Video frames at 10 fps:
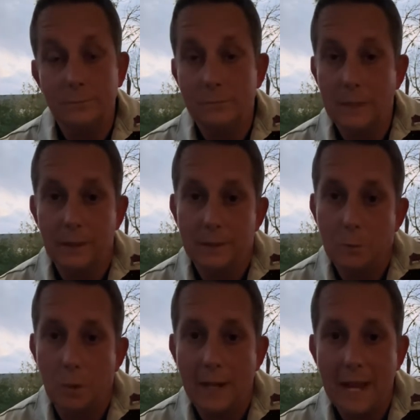It just
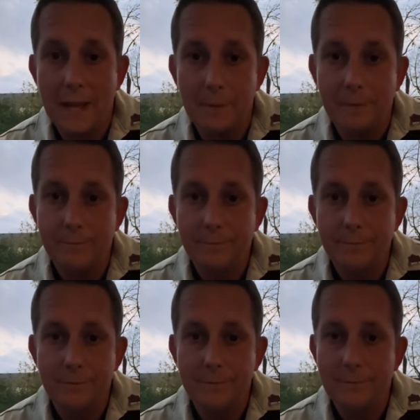wasn't happening.
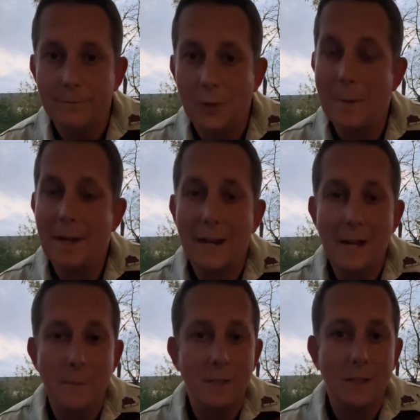No matter how
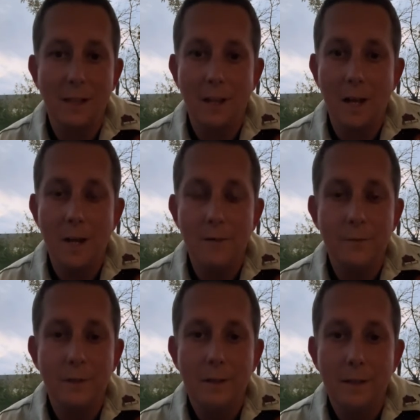much I love
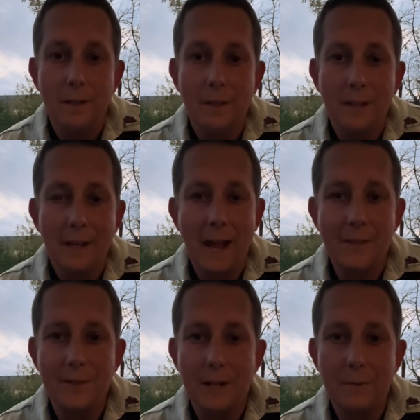
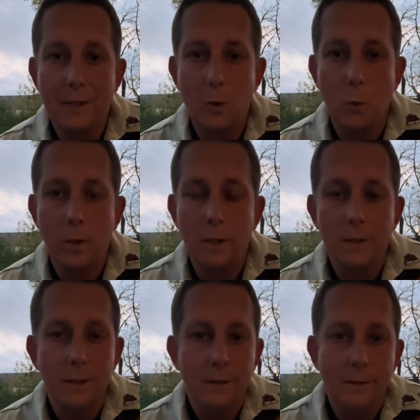Guys on Every Corner,
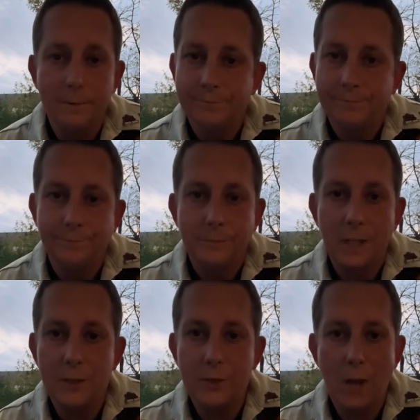
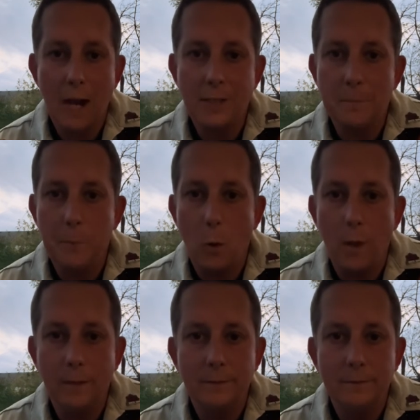Extraction
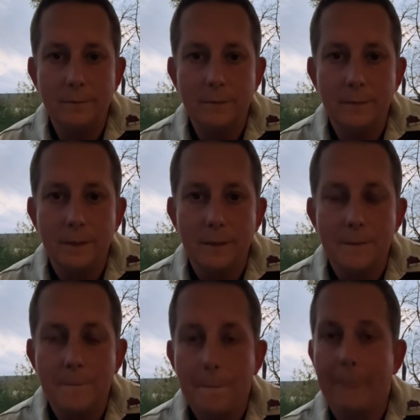Point,
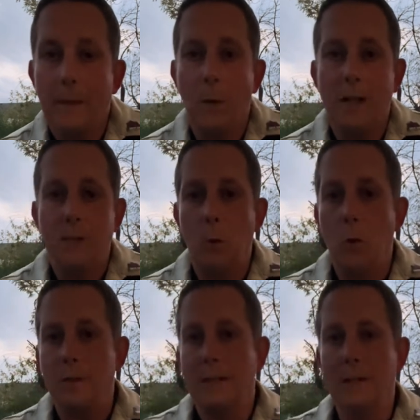Wage
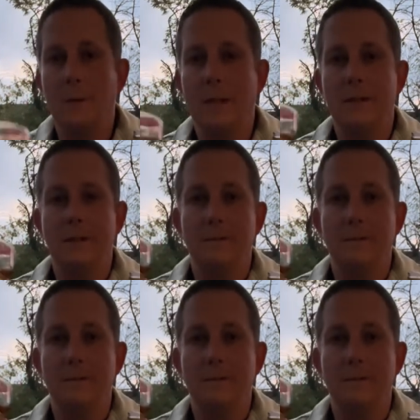Wars, Get Rich,